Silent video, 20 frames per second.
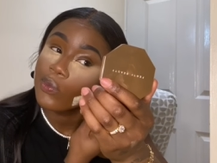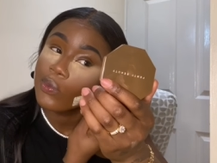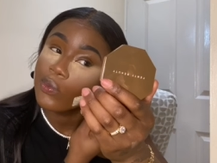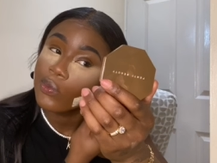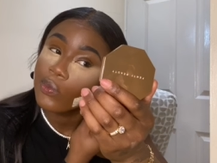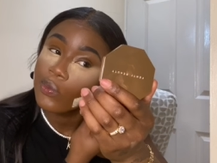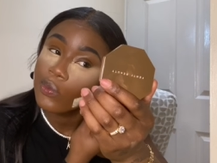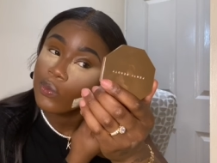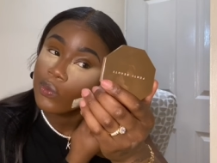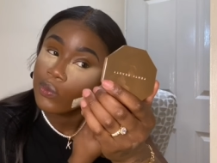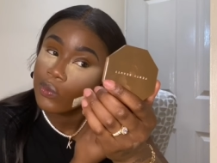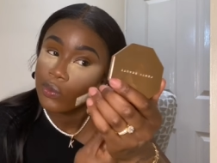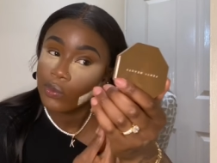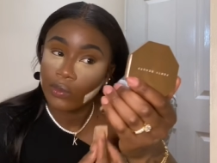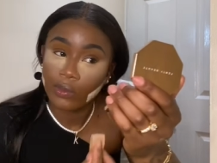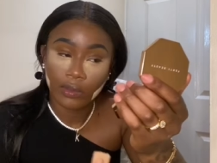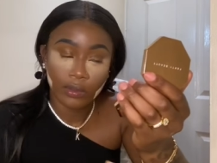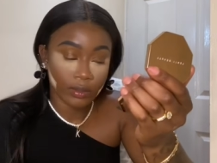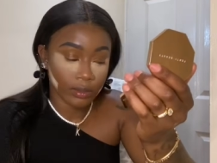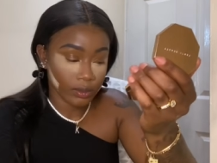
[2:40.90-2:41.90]
my
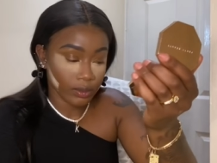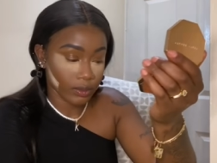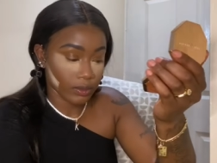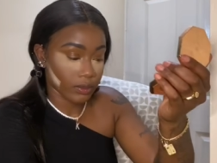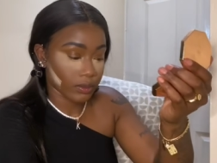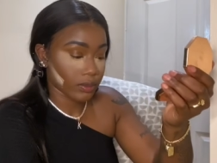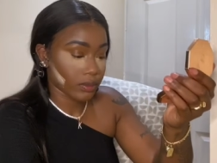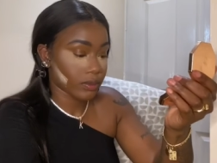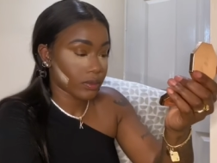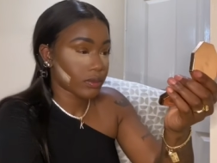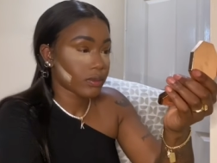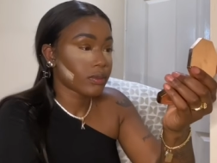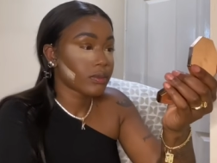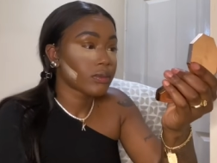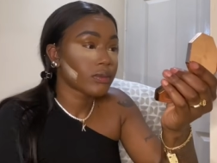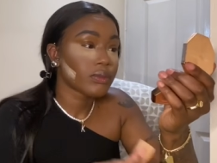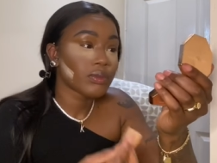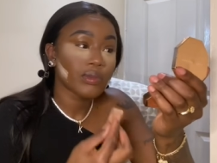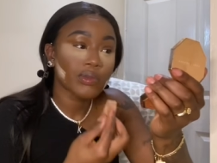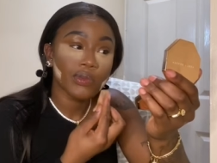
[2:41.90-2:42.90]
jaw my
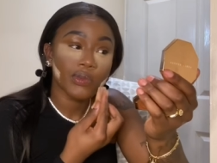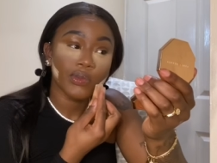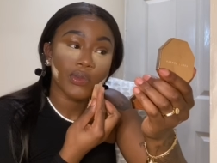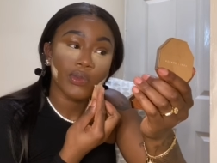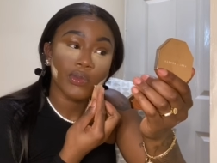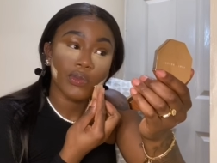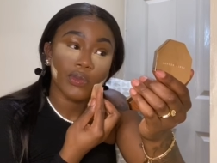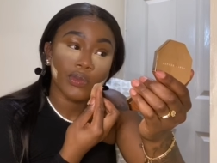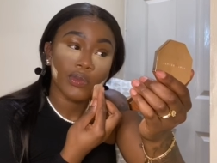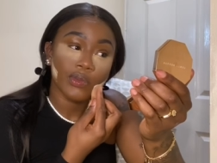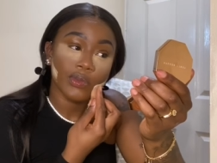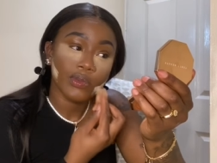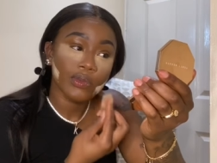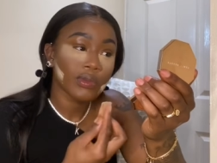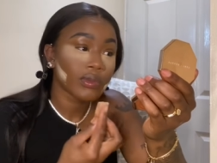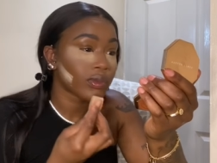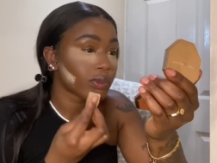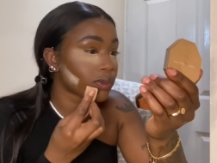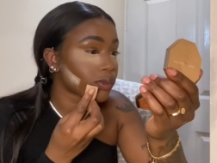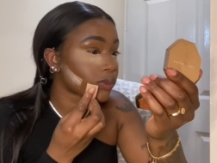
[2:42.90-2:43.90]
jawline
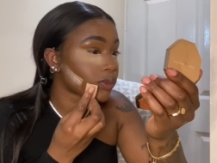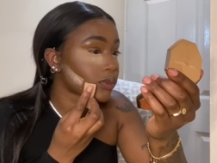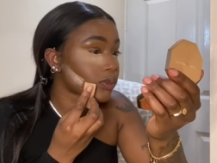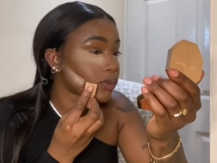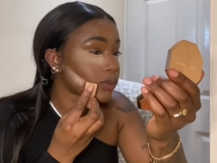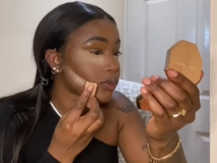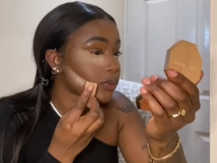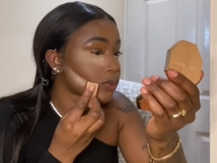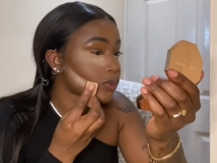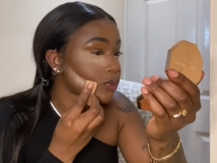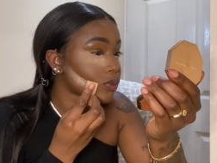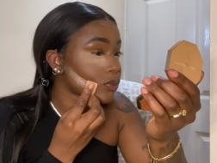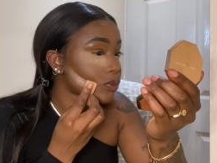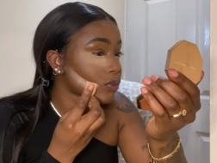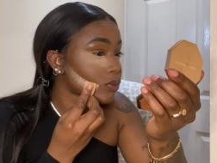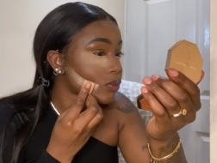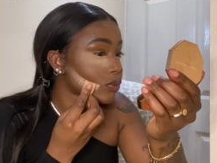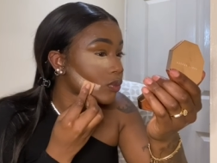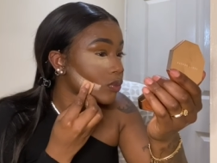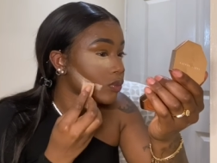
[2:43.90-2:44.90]
my
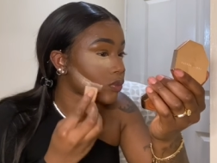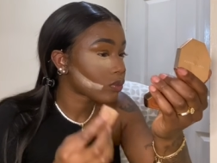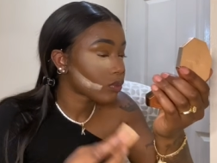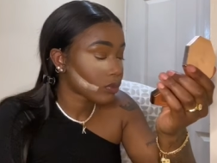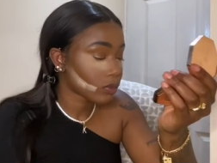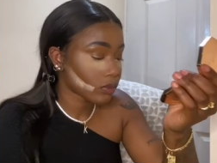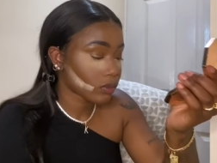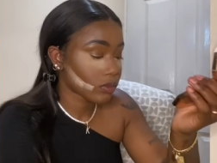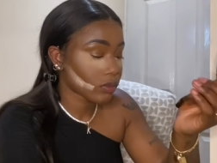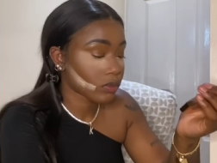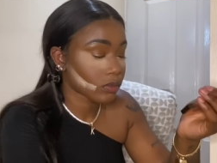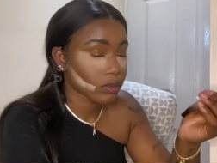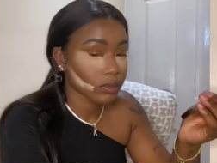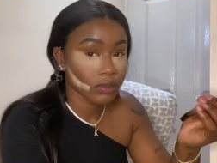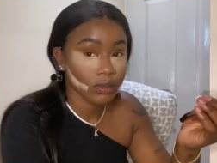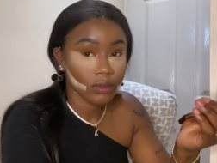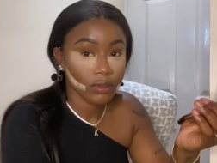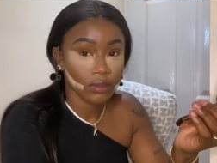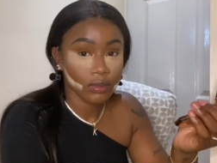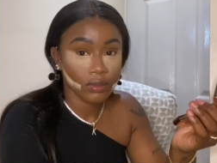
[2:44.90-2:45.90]
cheekbones and I like to like do
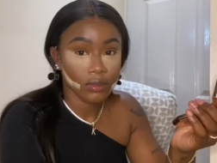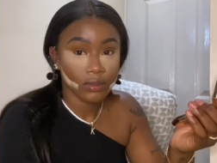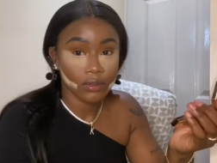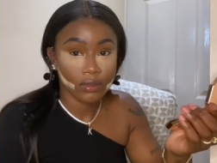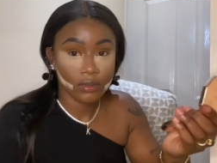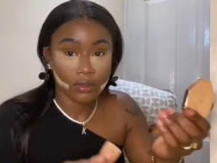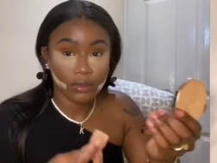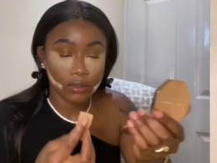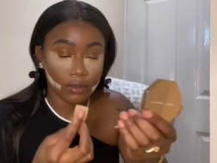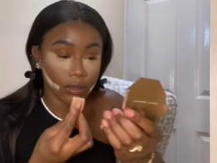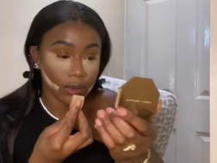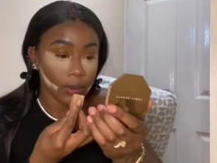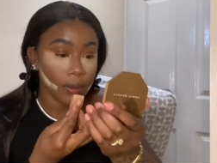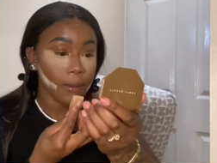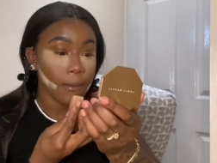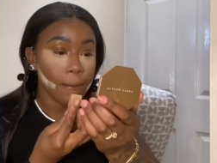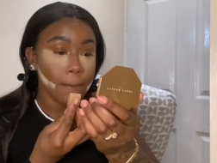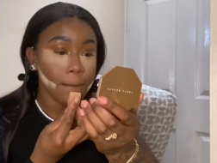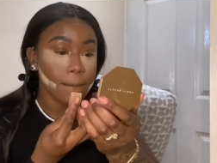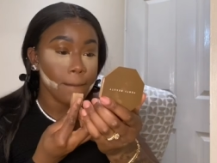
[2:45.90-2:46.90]
a little curve to the
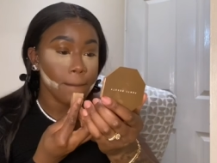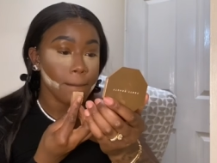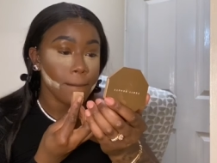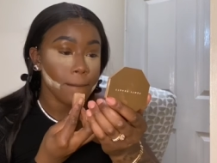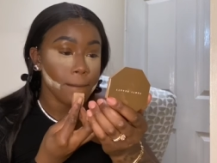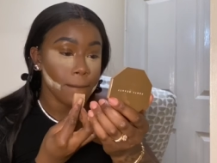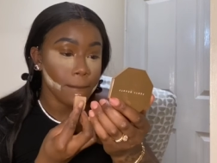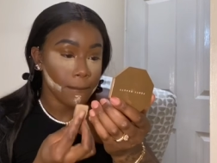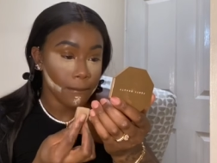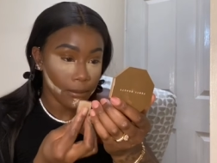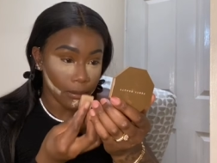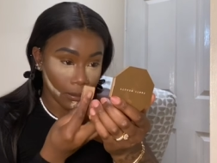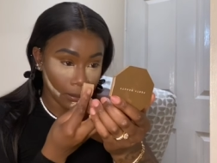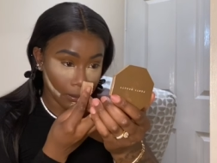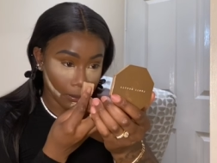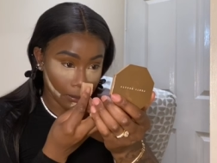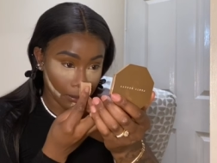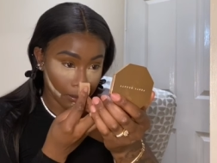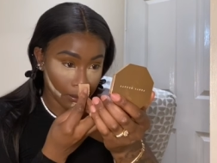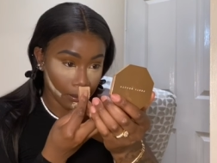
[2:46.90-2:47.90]
front because it makes it look so
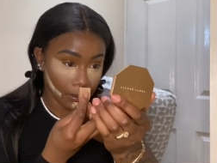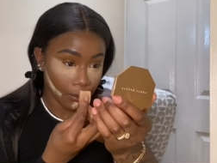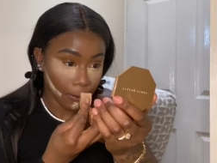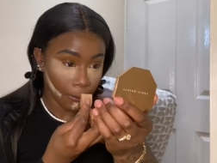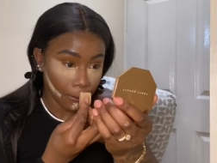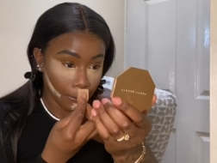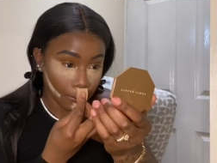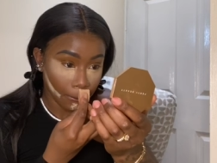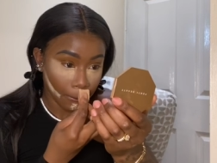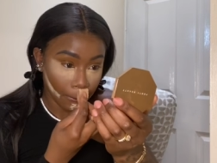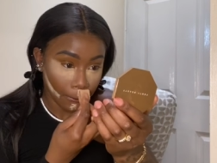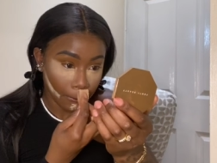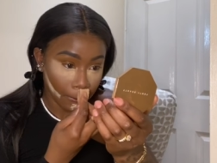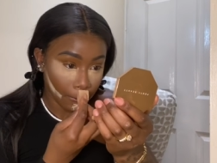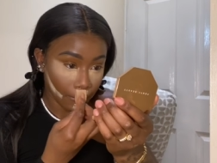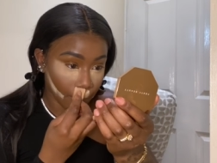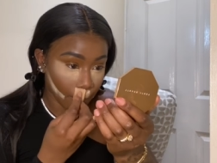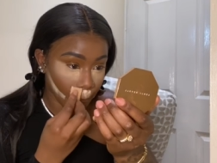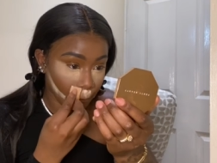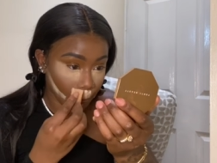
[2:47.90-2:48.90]
cute and I put
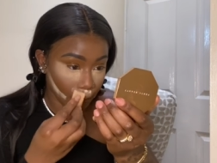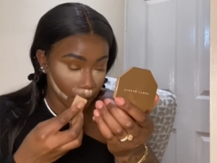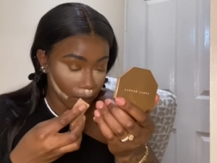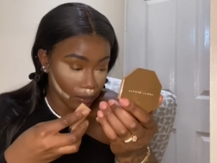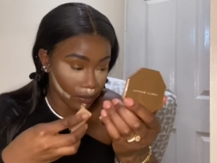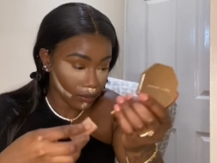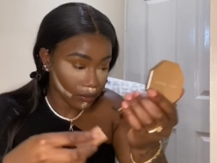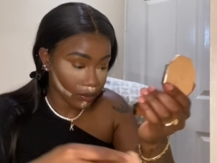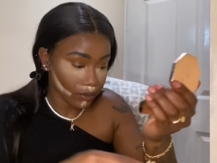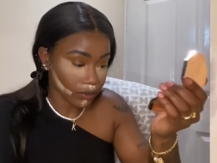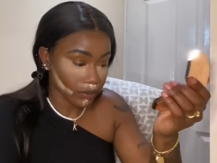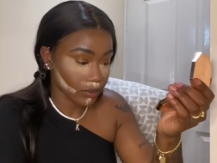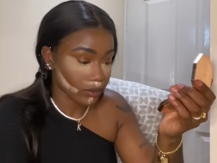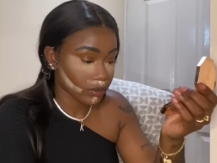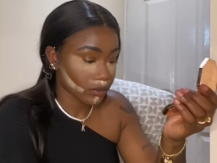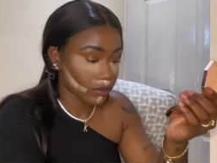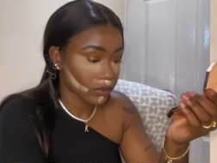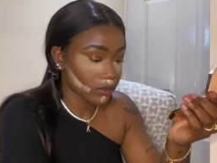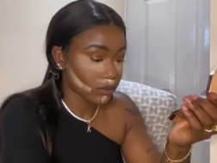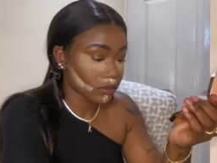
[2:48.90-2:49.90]
it on all the
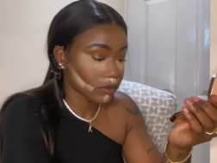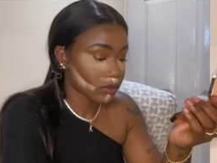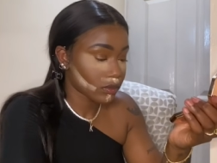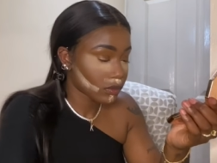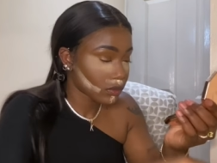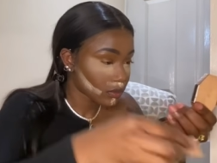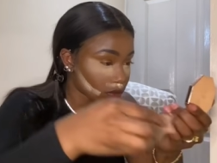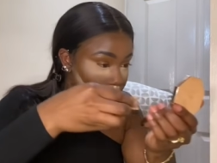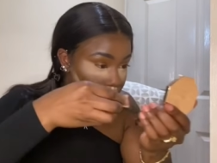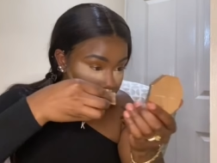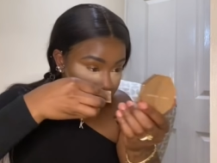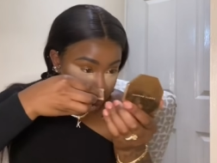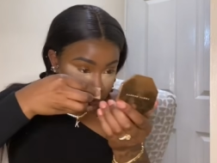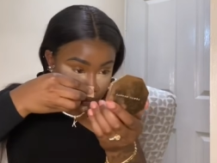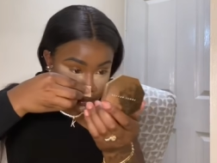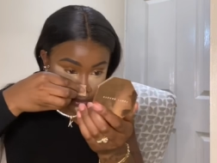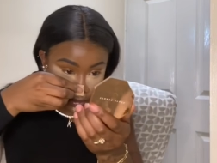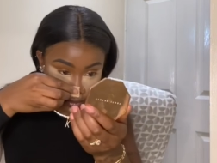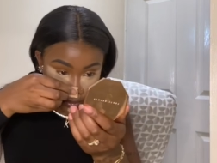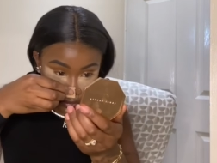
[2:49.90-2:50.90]
other areas that I would
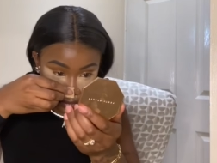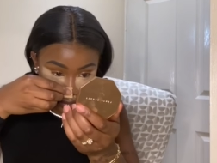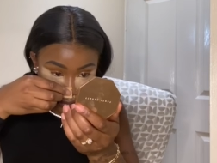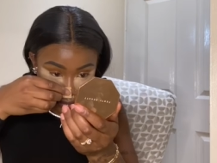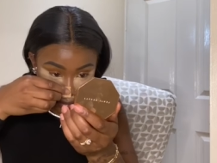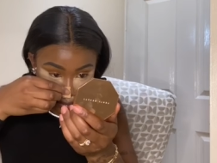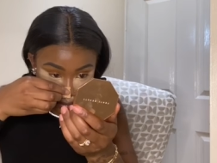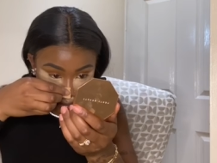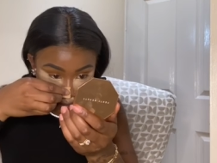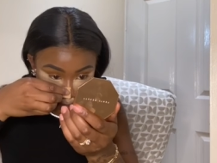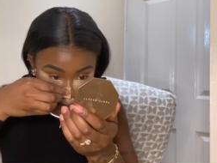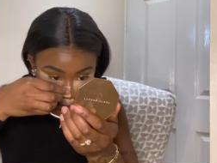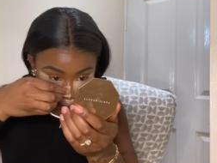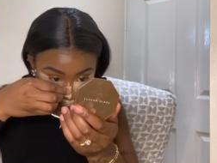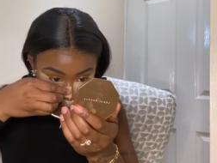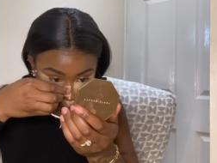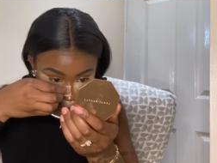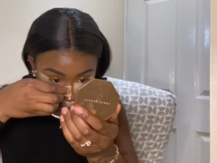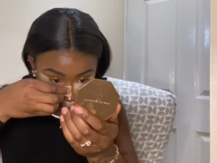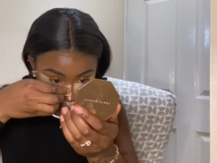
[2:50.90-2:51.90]
probably get like
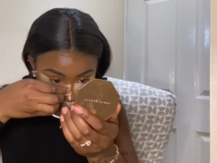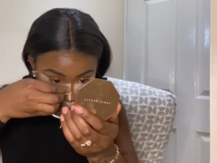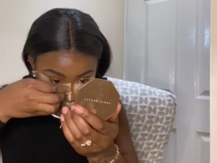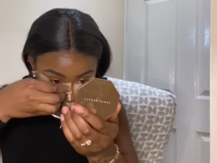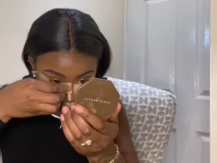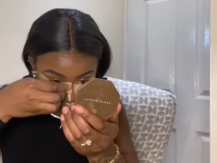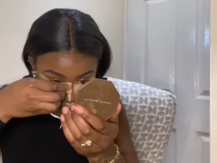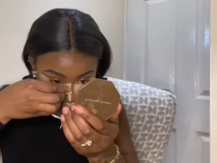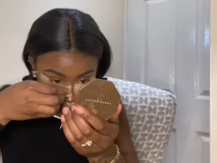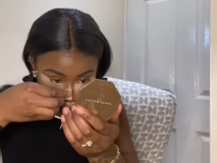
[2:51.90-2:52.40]
oily